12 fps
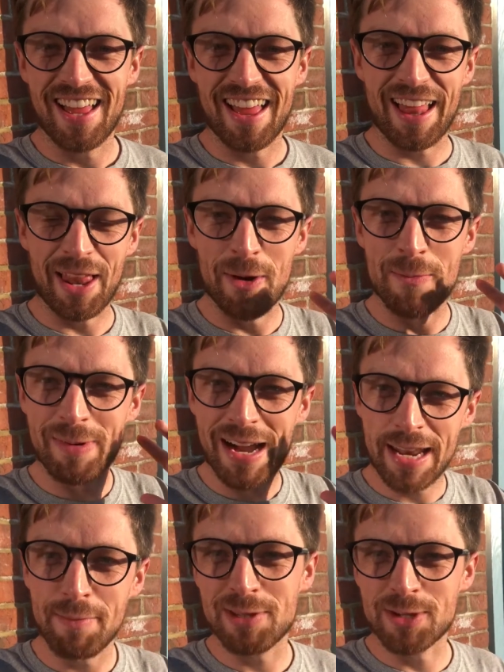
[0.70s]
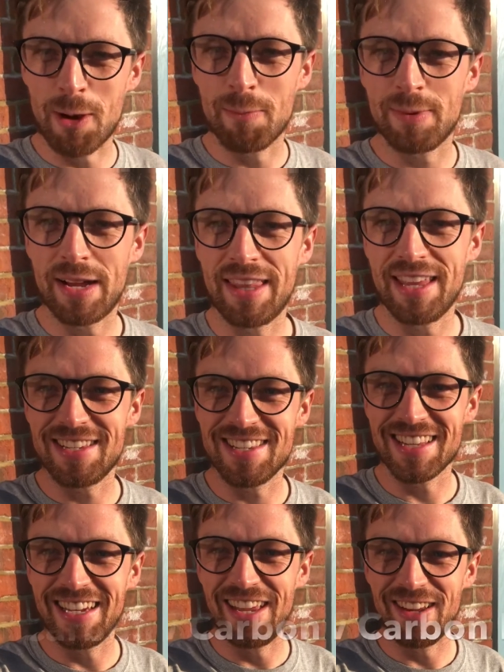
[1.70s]
Hello, my name is Tom, and this is
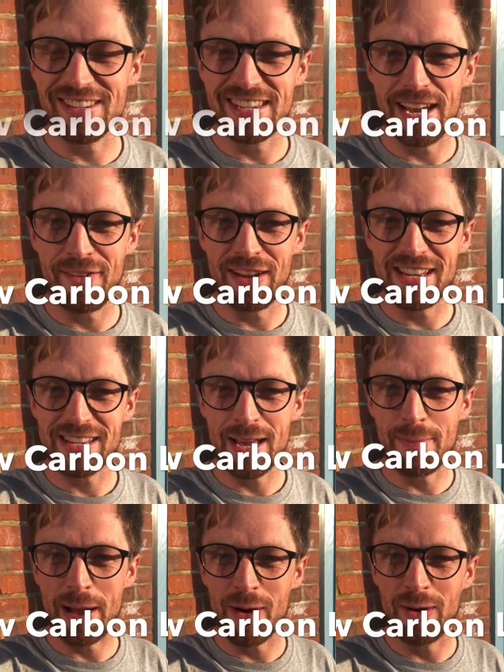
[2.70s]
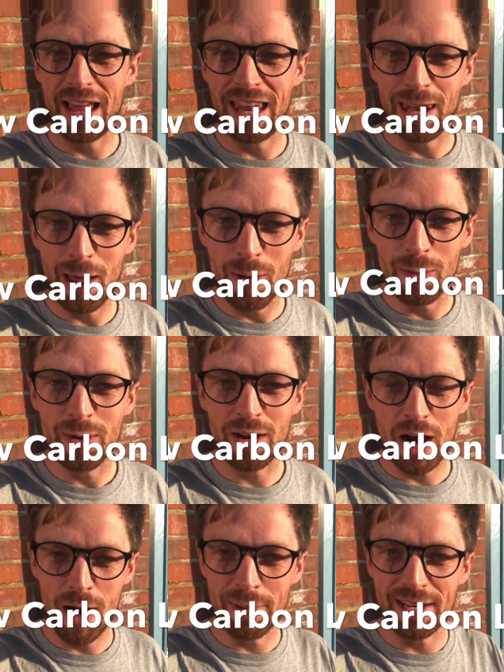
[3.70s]
a little series about a low
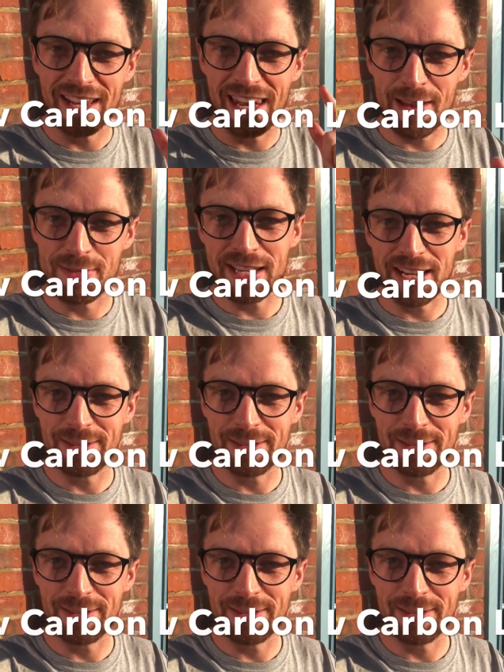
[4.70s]
carbon lifestyle.